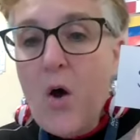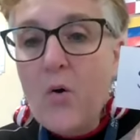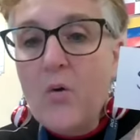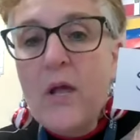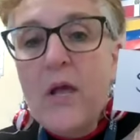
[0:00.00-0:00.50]

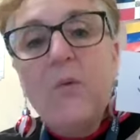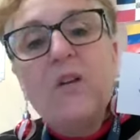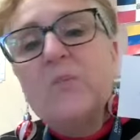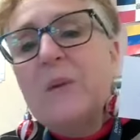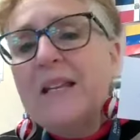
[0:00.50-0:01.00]
O,
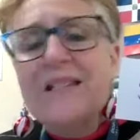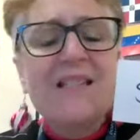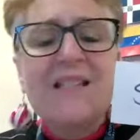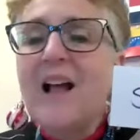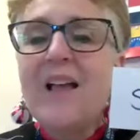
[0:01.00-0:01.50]
which means
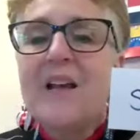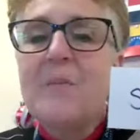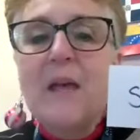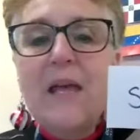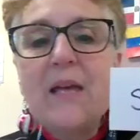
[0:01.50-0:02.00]
it's not going to
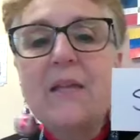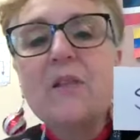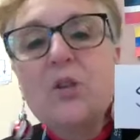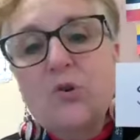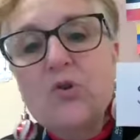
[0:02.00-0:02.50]
make
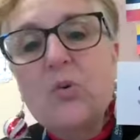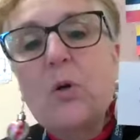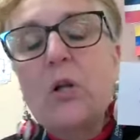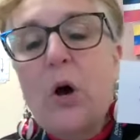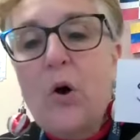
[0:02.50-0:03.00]
the
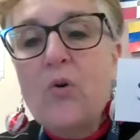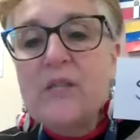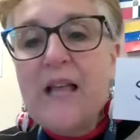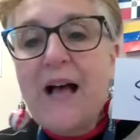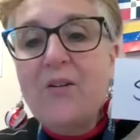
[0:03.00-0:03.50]
usual O
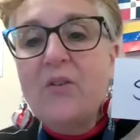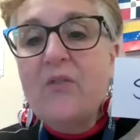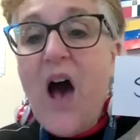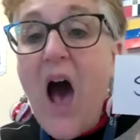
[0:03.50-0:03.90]
sound of